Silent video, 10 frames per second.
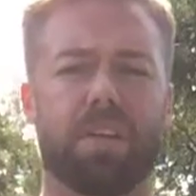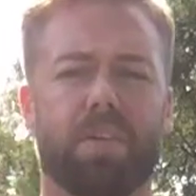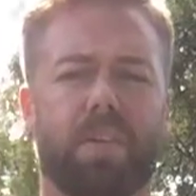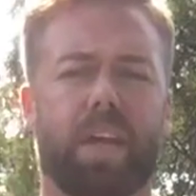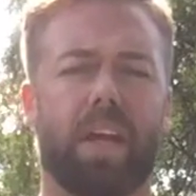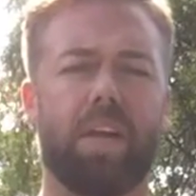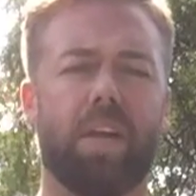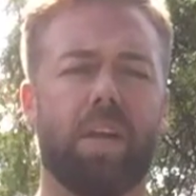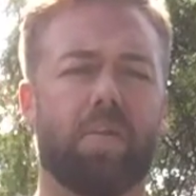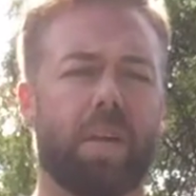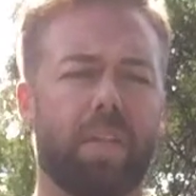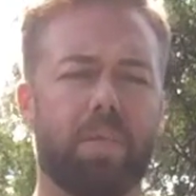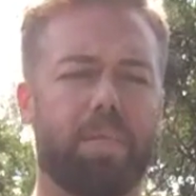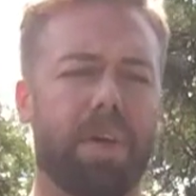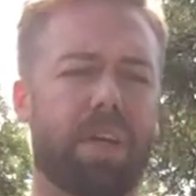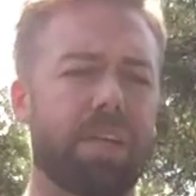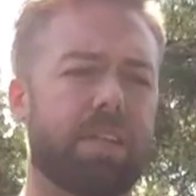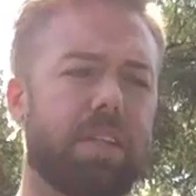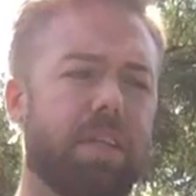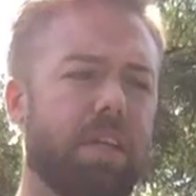Okay, one of the
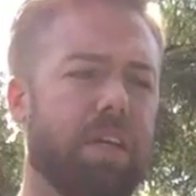biggest